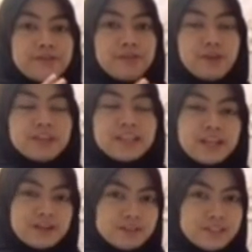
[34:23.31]

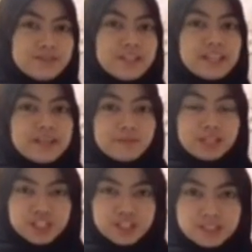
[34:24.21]
4,000 ringgit
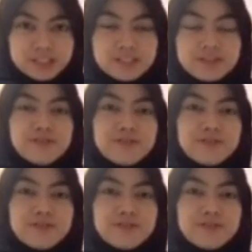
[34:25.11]
Malaysia